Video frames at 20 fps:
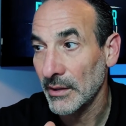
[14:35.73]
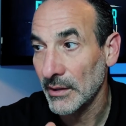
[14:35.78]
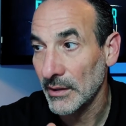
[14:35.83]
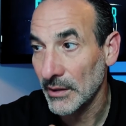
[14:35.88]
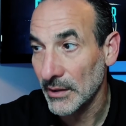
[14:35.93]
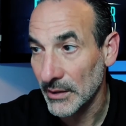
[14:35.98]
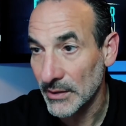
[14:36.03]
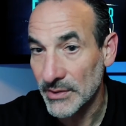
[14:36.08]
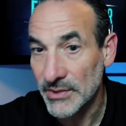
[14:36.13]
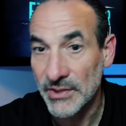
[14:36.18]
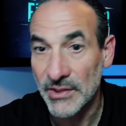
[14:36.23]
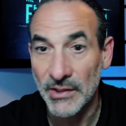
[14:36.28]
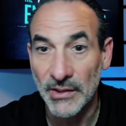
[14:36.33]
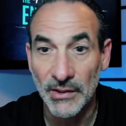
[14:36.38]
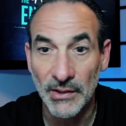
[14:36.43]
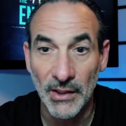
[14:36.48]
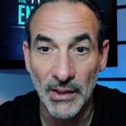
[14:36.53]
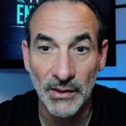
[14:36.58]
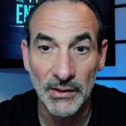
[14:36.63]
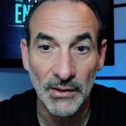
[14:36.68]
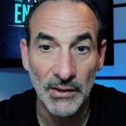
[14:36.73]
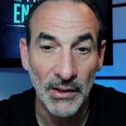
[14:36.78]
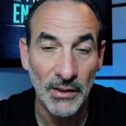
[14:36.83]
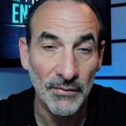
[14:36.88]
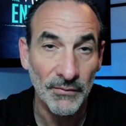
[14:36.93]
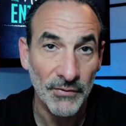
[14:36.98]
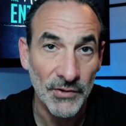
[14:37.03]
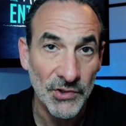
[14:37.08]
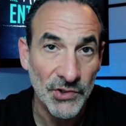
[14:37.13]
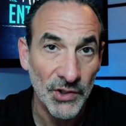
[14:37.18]
east
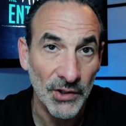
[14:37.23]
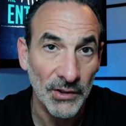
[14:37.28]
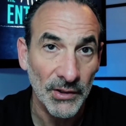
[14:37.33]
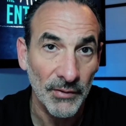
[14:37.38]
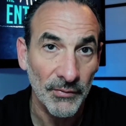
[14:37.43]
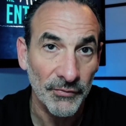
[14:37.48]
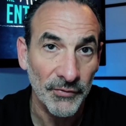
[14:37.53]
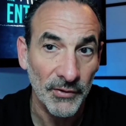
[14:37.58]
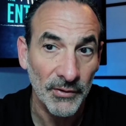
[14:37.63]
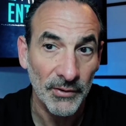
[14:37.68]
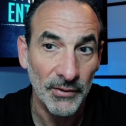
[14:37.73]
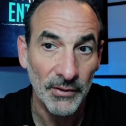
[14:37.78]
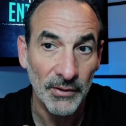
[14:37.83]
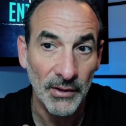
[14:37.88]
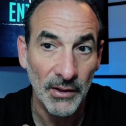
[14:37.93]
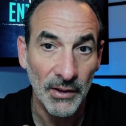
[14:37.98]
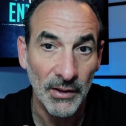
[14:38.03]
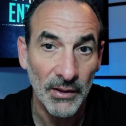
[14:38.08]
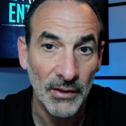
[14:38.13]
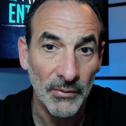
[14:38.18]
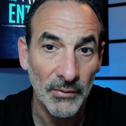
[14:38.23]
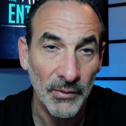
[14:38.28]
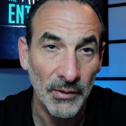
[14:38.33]
in Virginia for